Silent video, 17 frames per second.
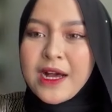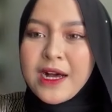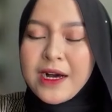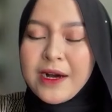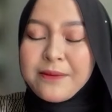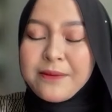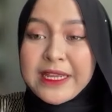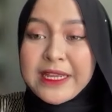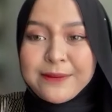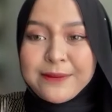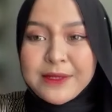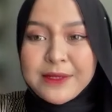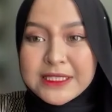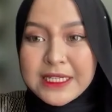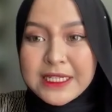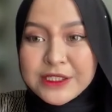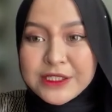my name
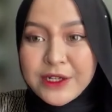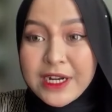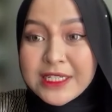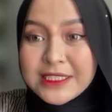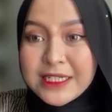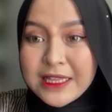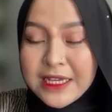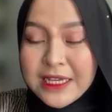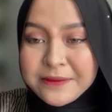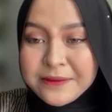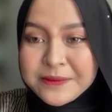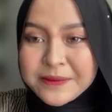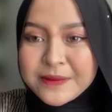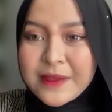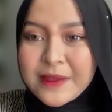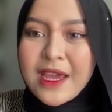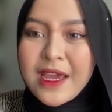is Deandra Ashila,
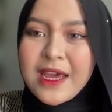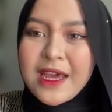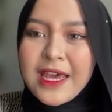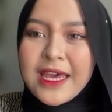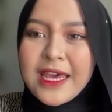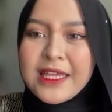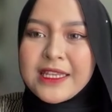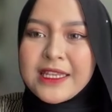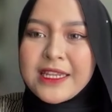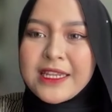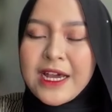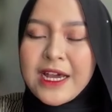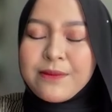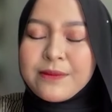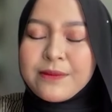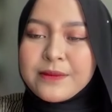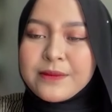and
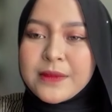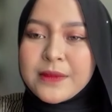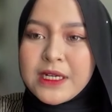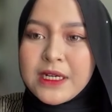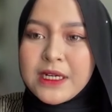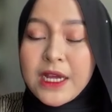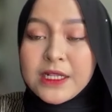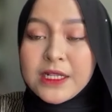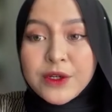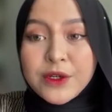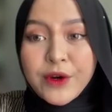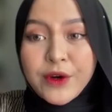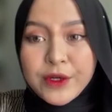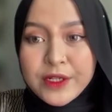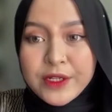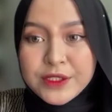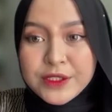I'm an
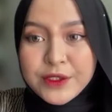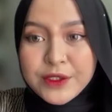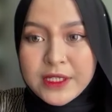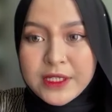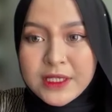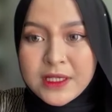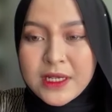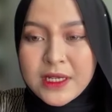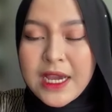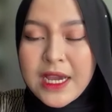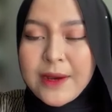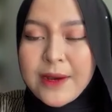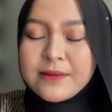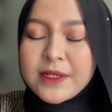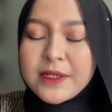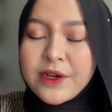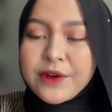undergraduate student.
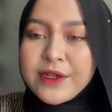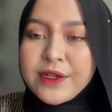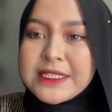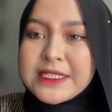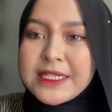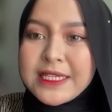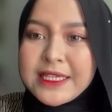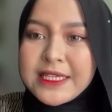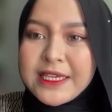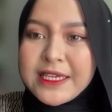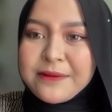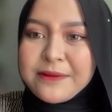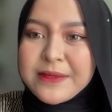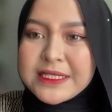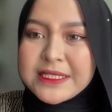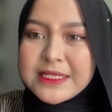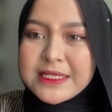I'm currently taking
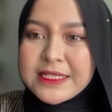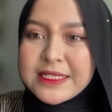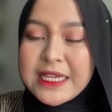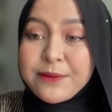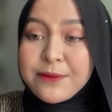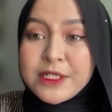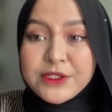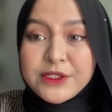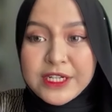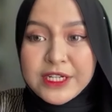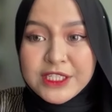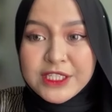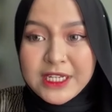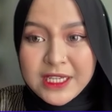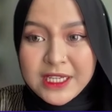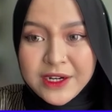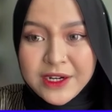business
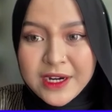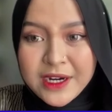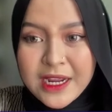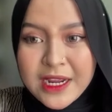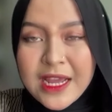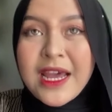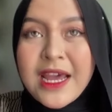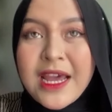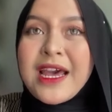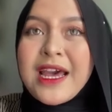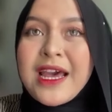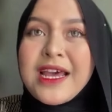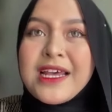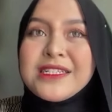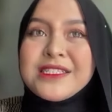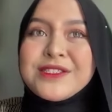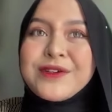administration here.
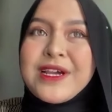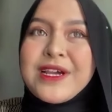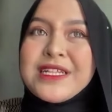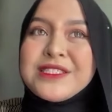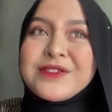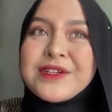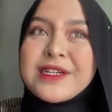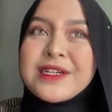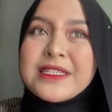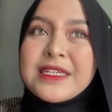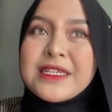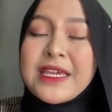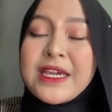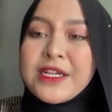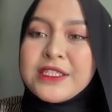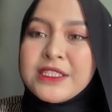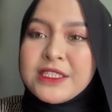And to answer the
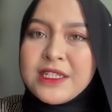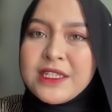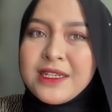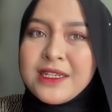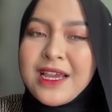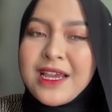question,